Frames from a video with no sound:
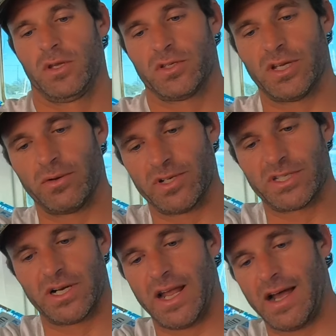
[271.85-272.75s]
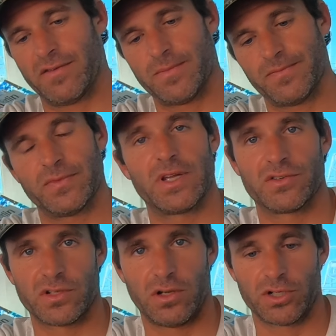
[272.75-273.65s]
So anyways, there you have it.
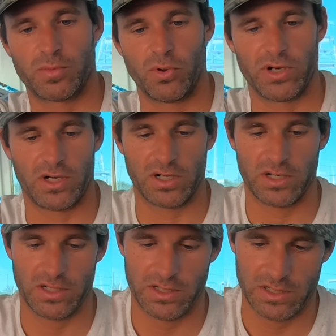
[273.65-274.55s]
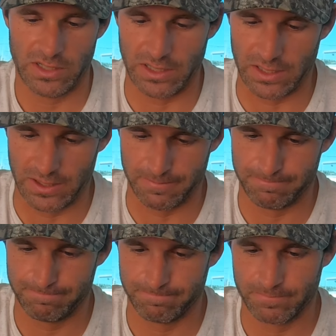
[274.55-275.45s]
There's the Large Boy Dog,
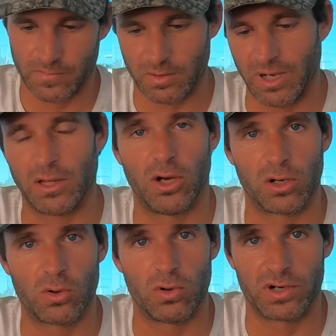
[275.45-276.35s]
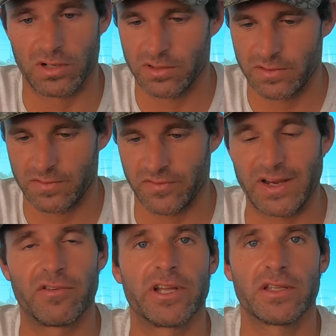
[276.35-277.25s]
my long corner
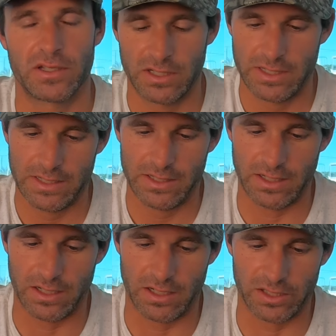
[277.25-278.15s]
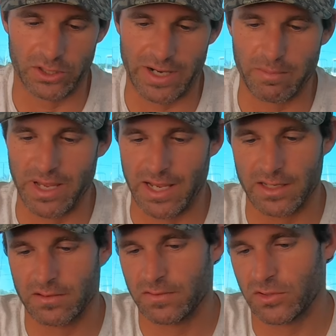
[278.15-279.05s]
favorite. Great
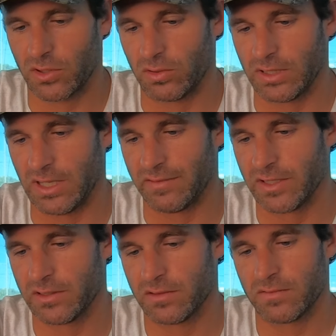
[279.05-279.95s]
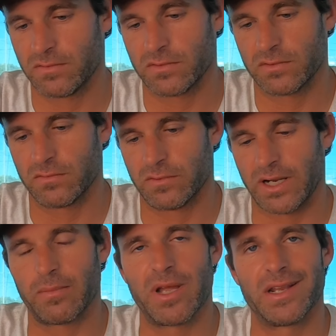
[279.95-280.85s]
bait, totally love it,
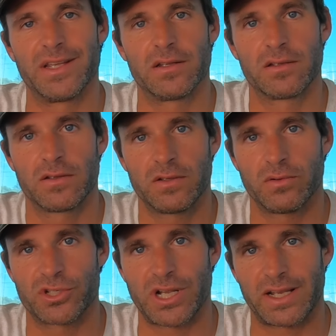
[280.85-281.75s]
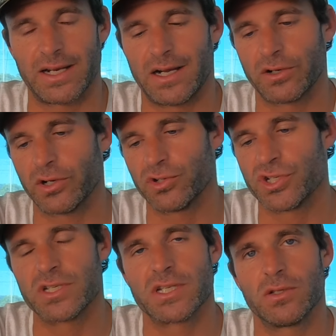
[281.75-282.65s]
recommend it. Check it out, go
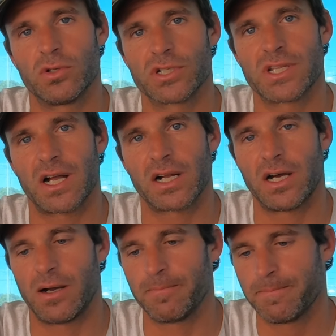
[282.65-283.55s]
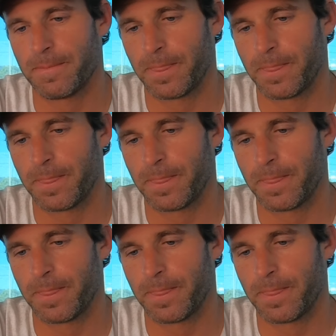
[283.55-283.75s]
gzlures.com.